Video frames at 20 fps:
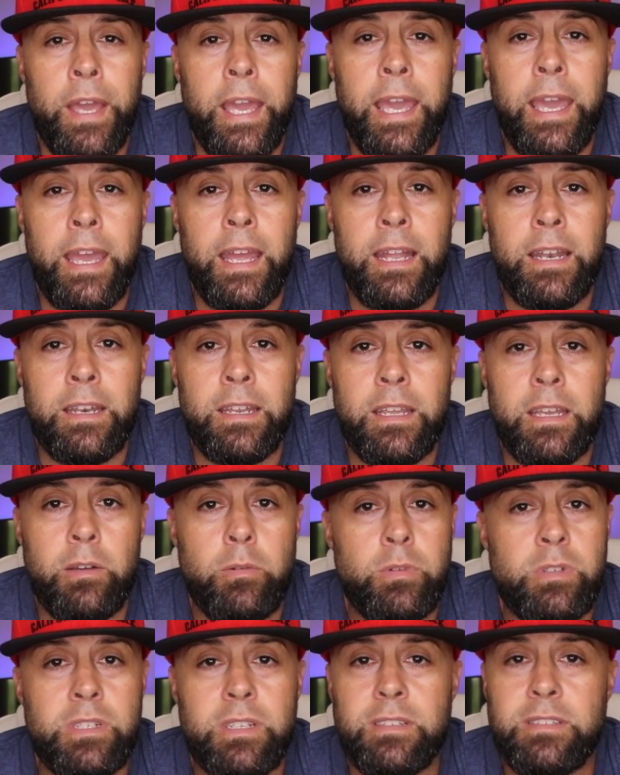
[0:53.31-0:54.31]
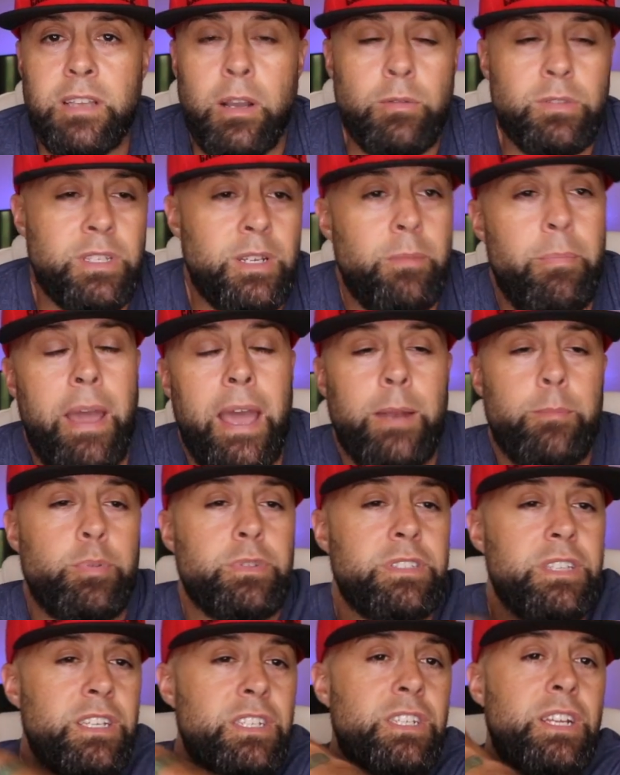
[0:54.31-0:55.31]
And it was just, I was in a bad
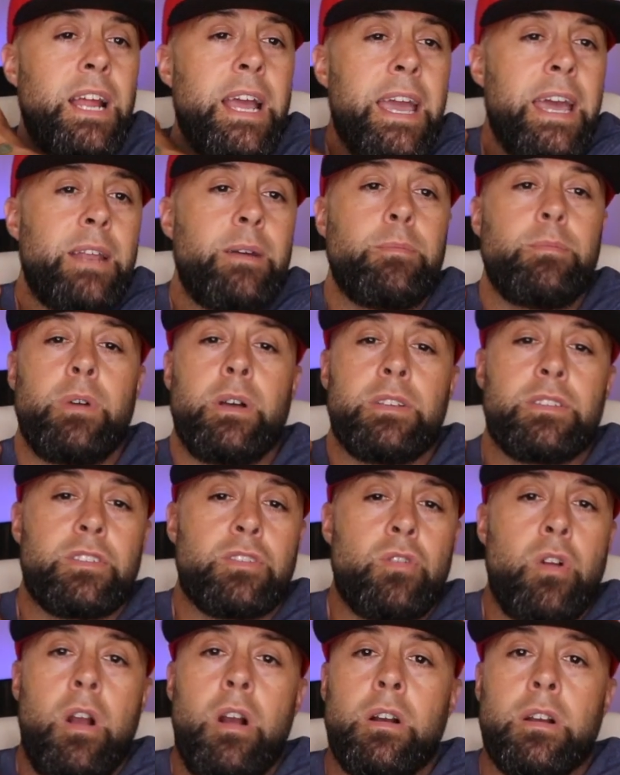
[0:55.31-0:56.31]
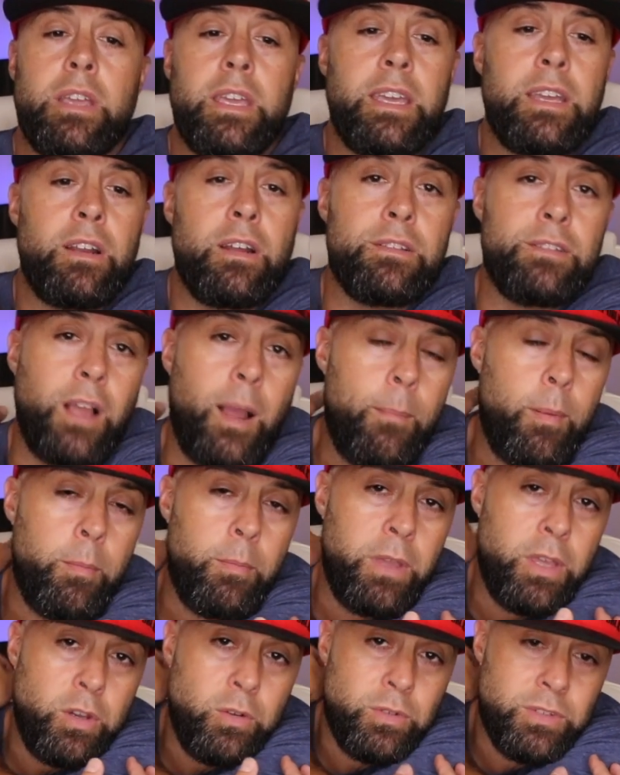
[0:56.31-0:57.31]
position. I had a strong kid on top of
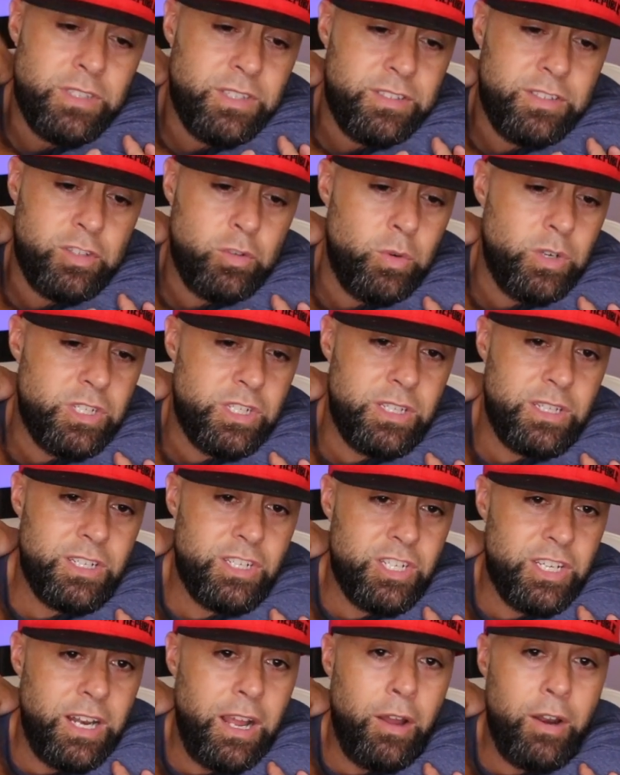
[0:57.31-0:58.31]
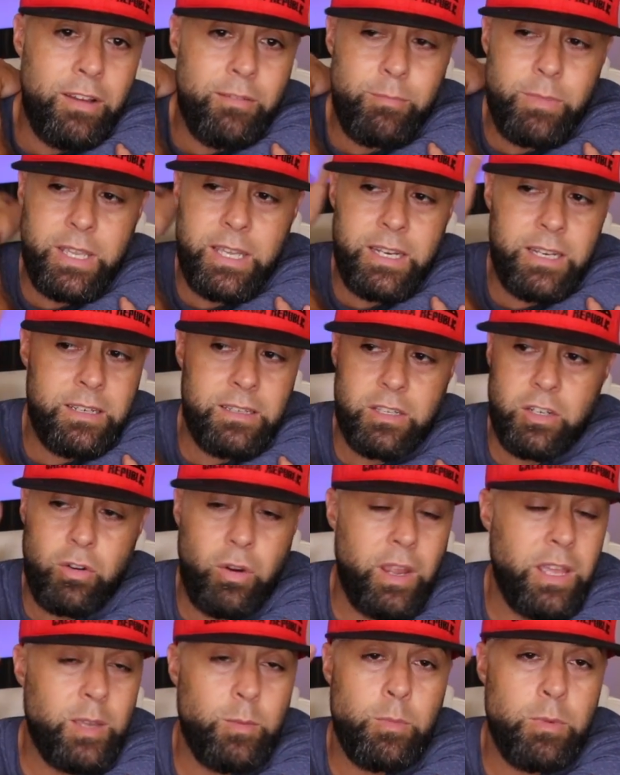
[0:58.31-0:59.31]
me who was just squishing the shit out of me. He didn't
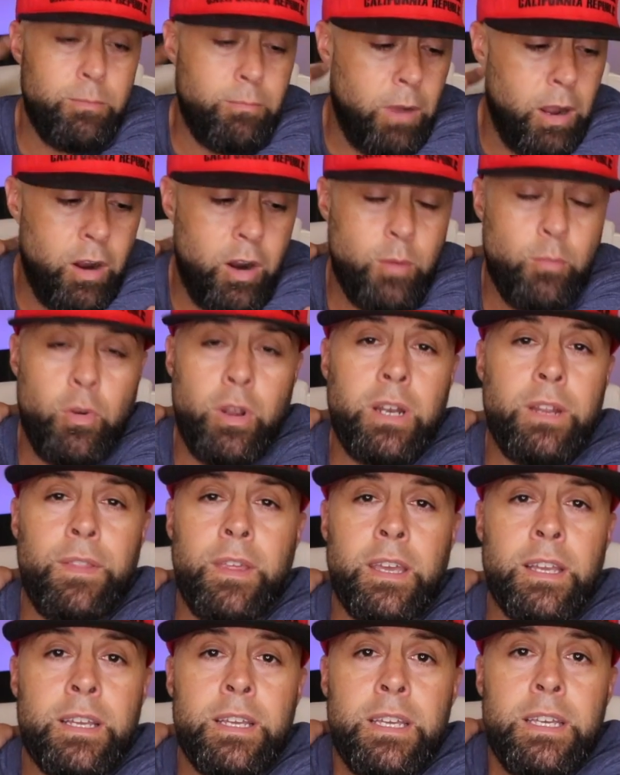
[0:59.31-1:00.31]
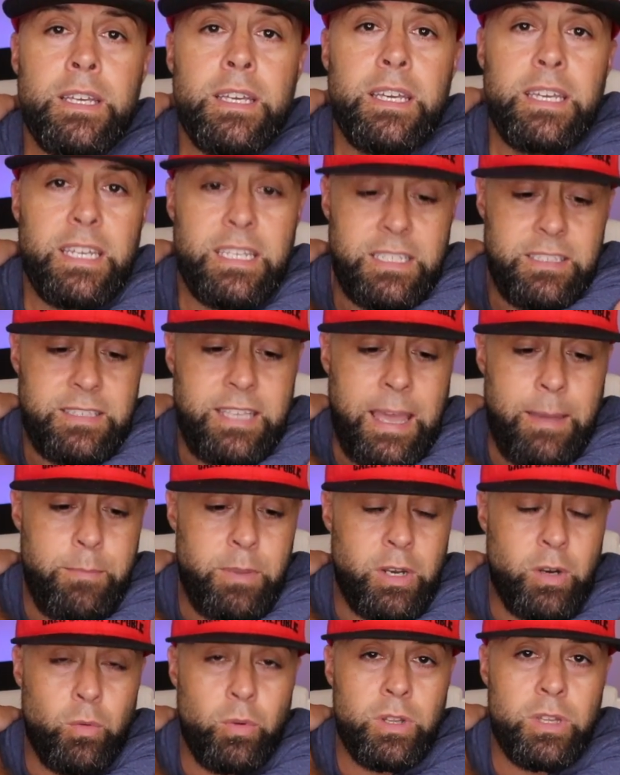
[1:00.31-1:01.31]
crank my arm or anything. He just had me
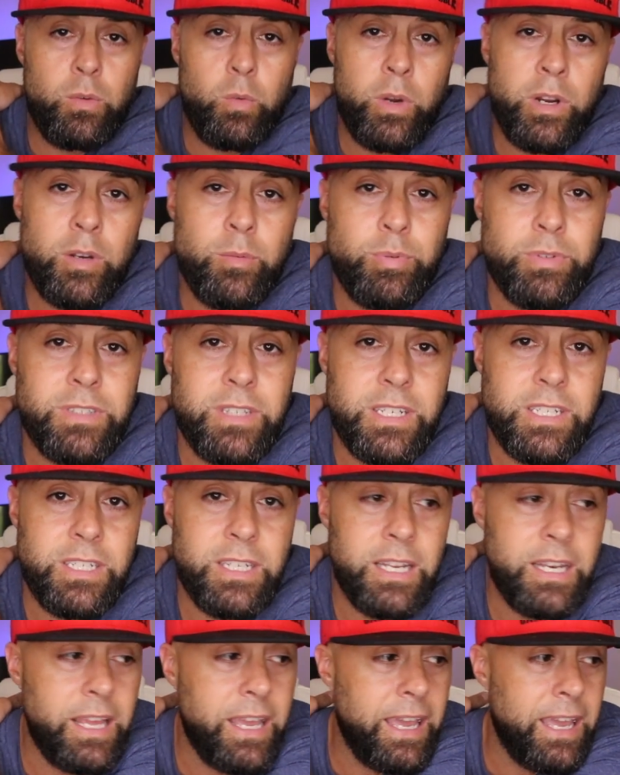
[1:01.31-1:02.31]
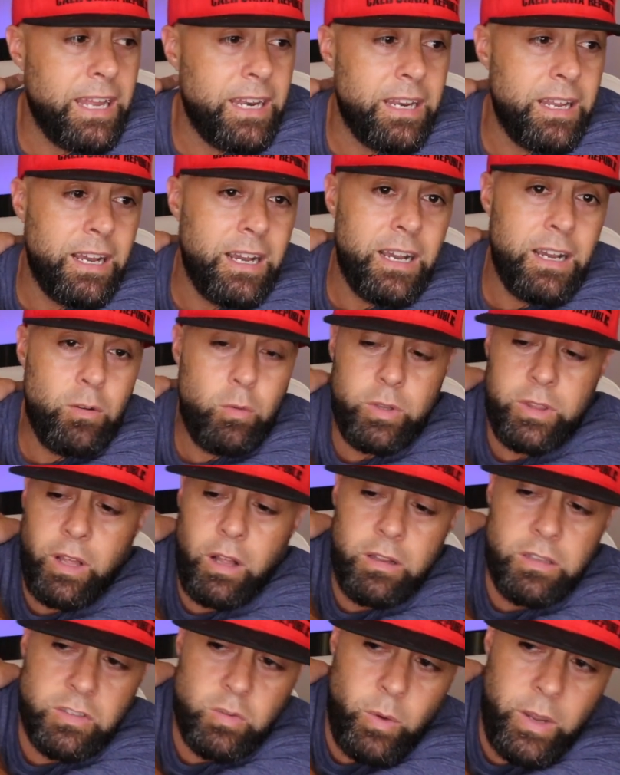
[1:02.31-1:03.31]
in a really weird position, and with
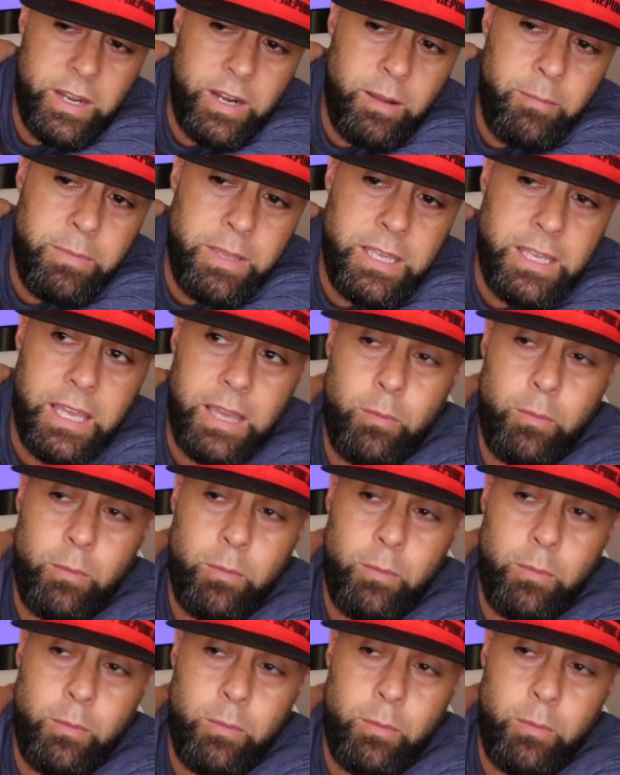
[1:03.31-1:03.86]
all his weight on me.